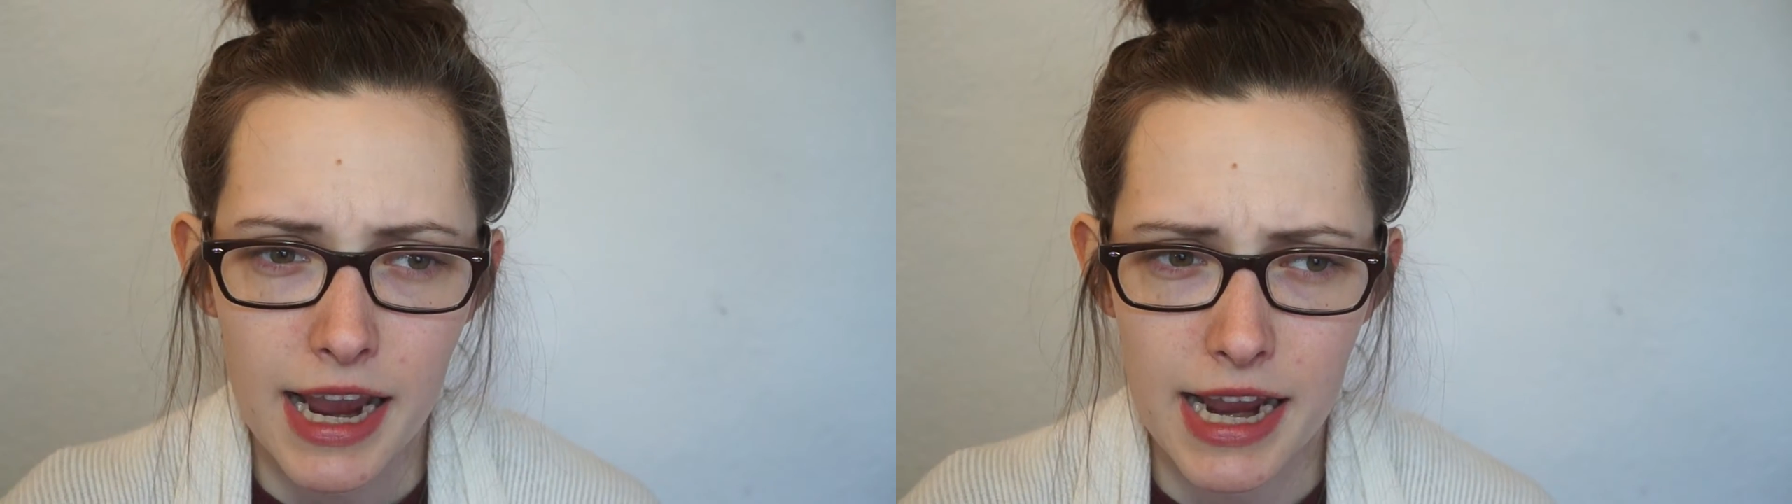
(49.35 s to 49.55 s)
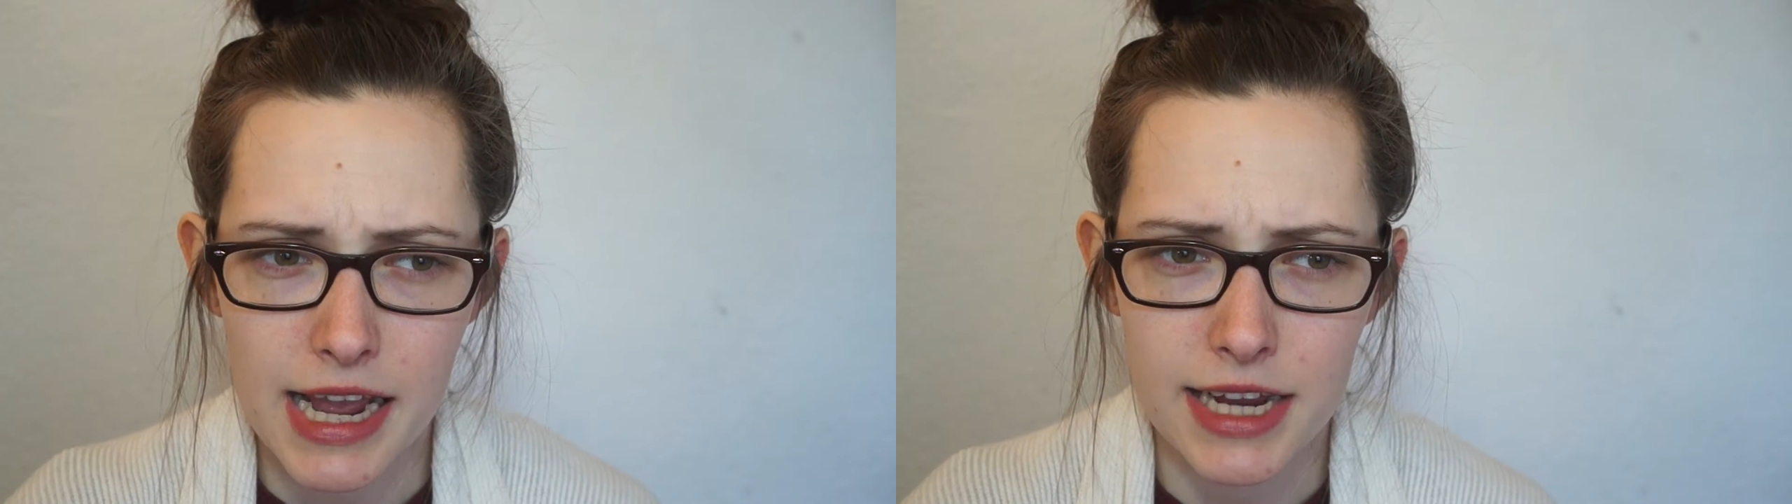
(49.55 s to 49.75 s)

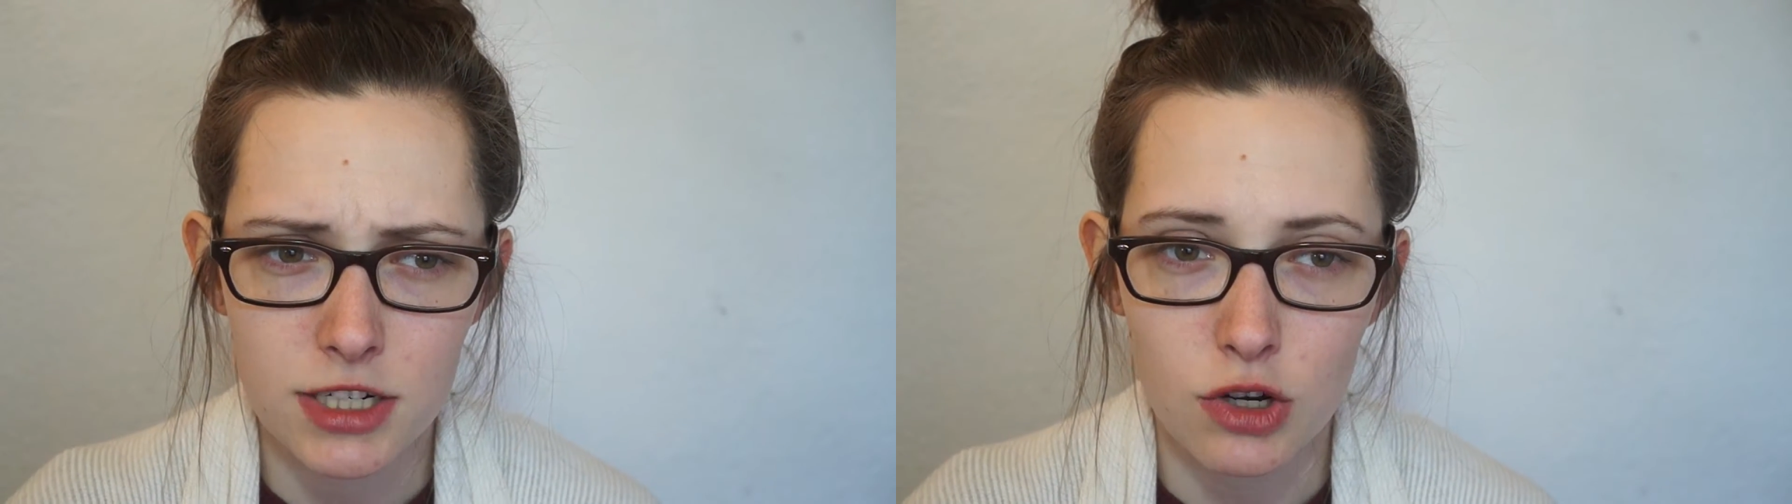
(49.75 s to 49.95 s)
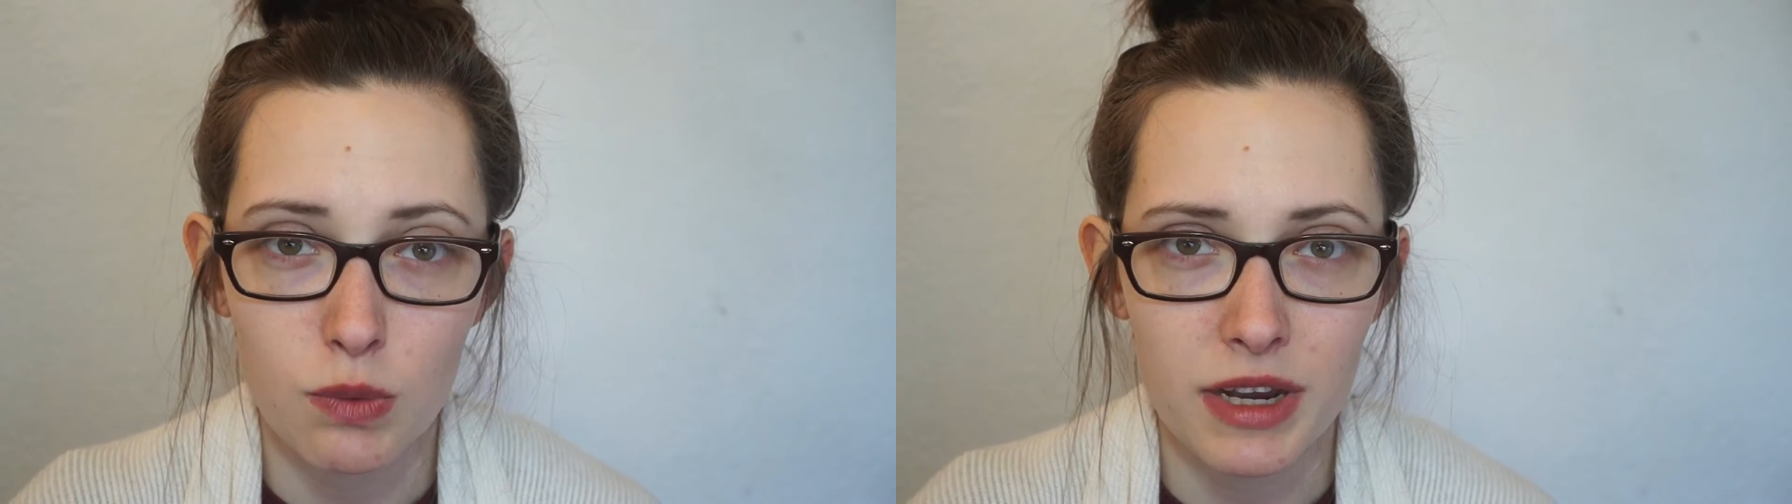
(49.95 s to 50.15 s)

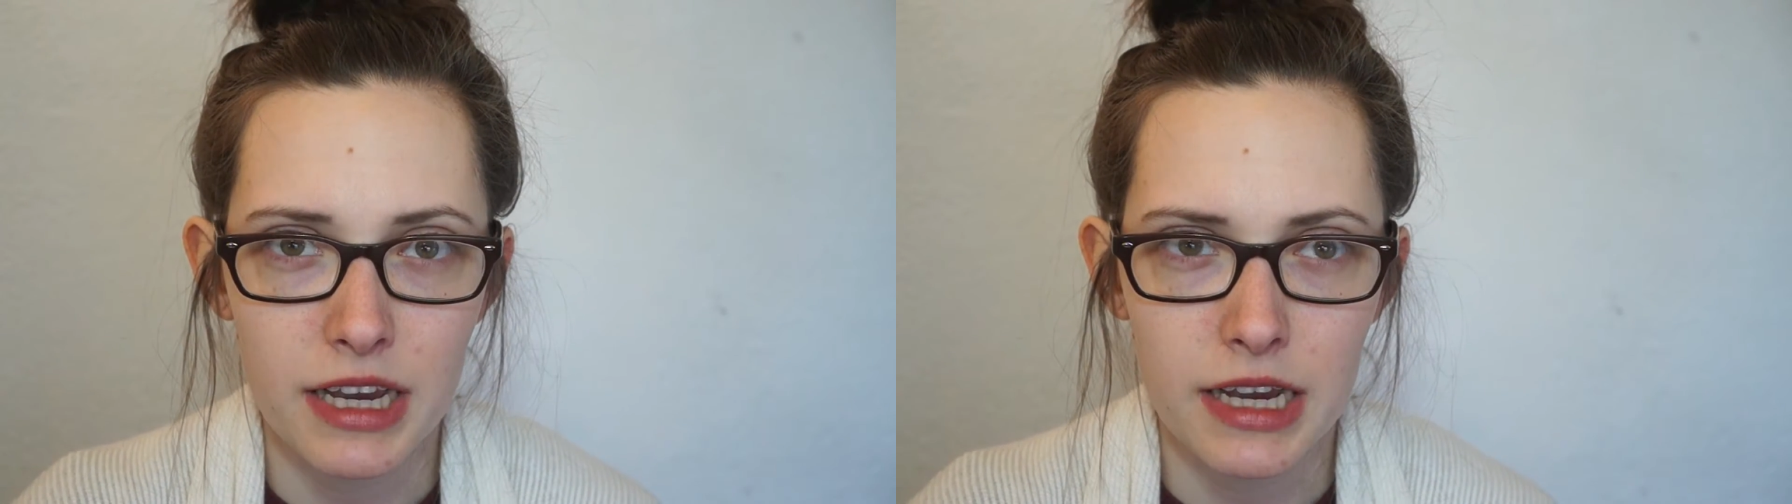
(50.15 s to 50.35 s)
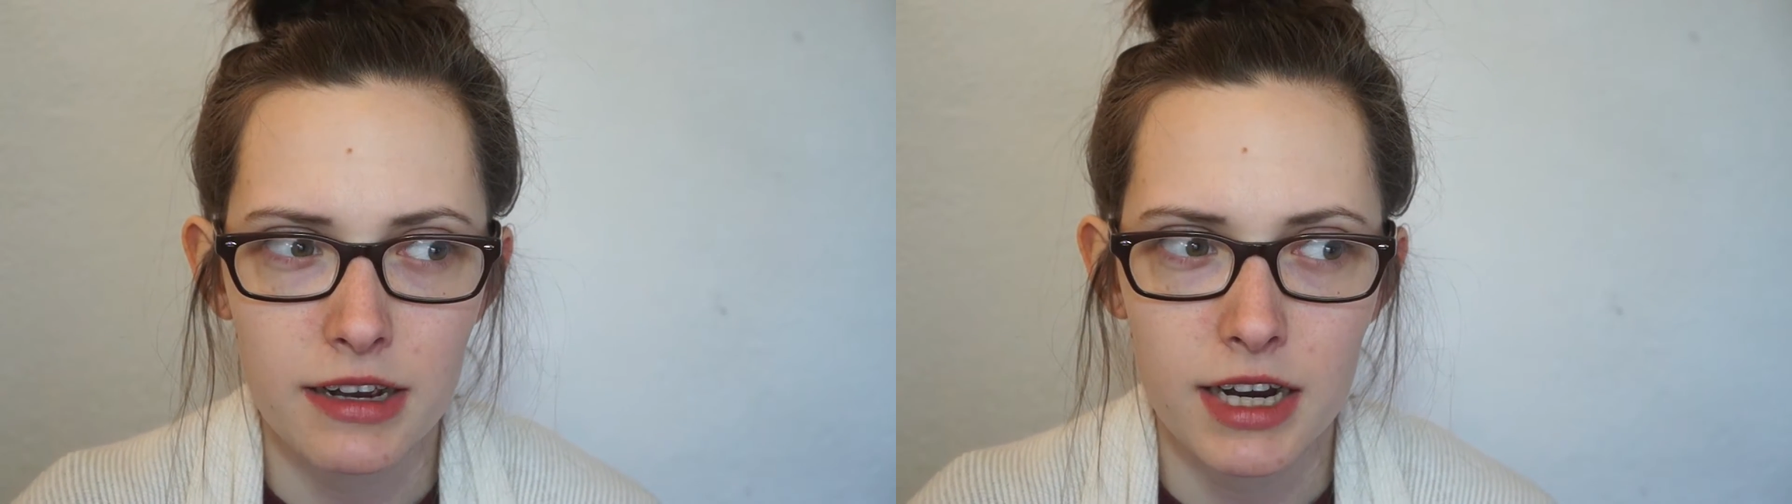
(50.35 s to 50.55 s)
and
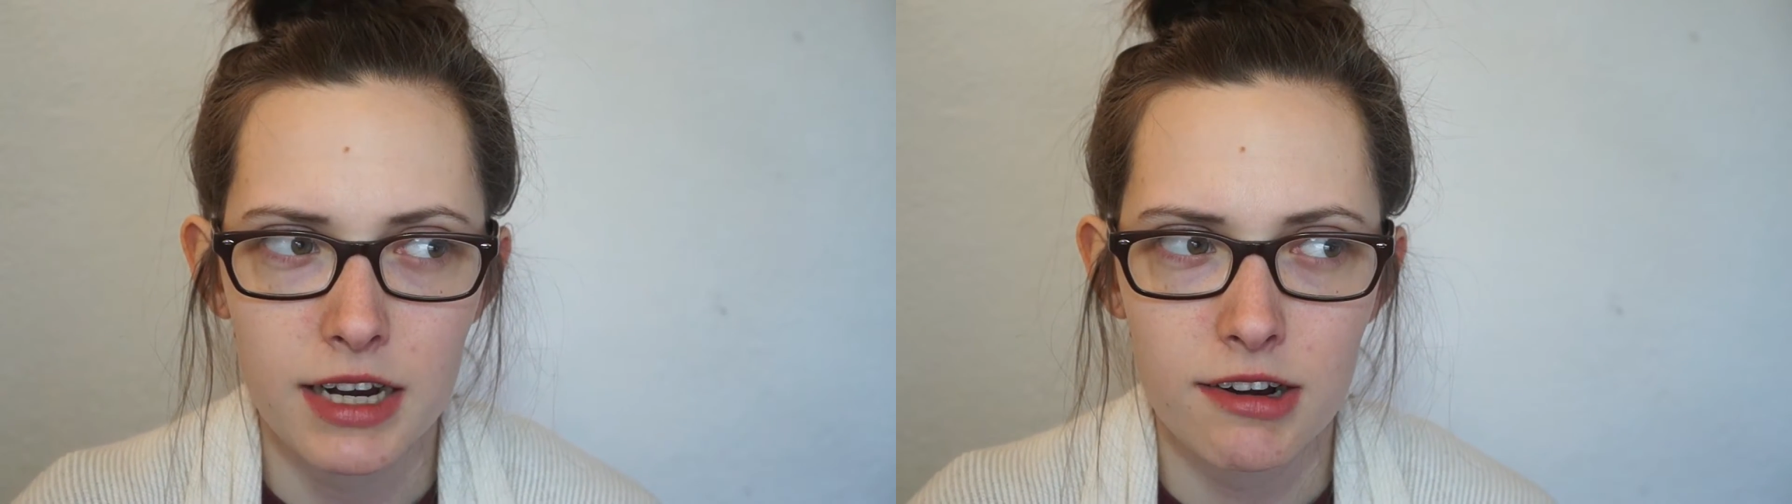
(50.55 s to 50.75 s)
we